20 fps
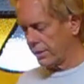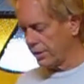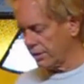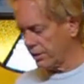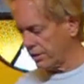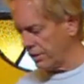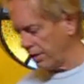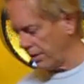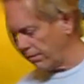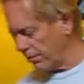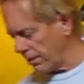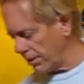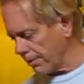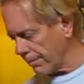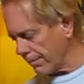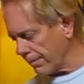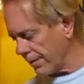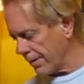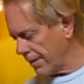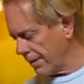the
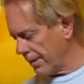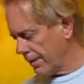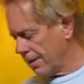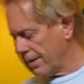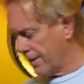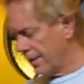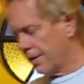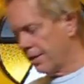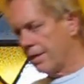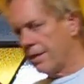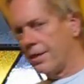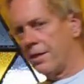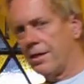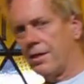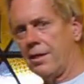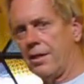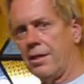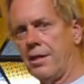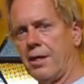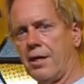secret,
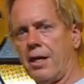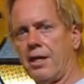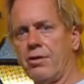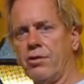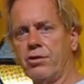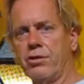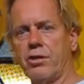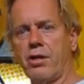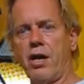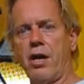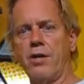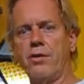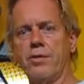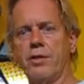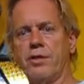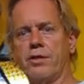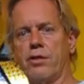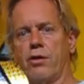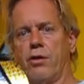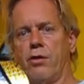I use
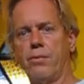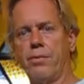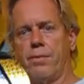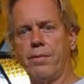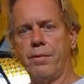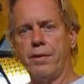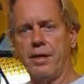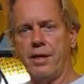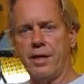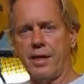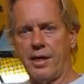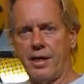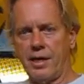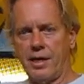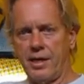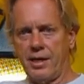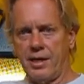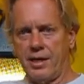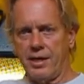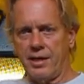laundry soap,
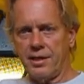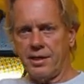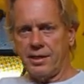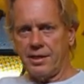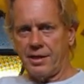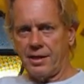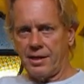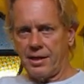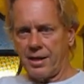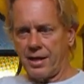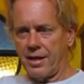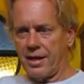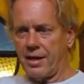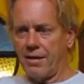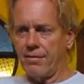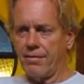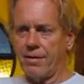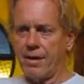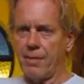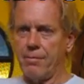and
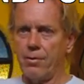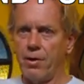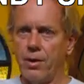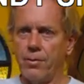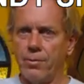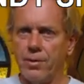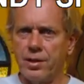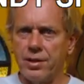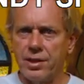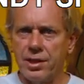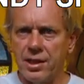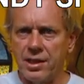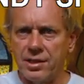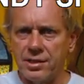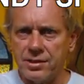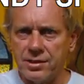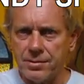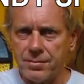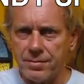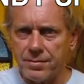I bought one of
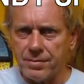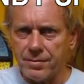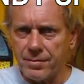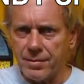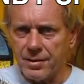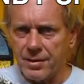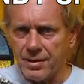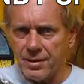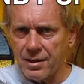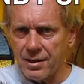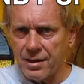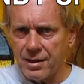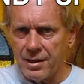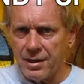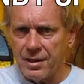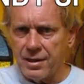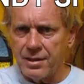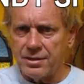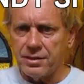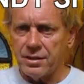these.
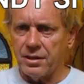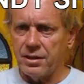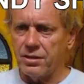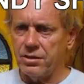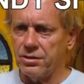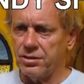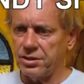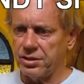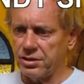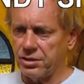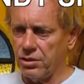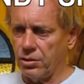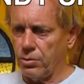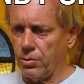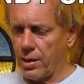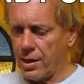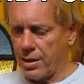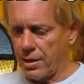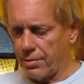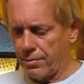It's a little steel
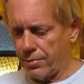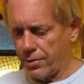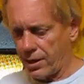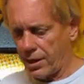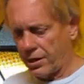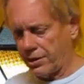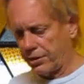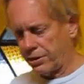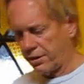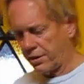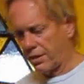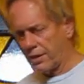wire brush.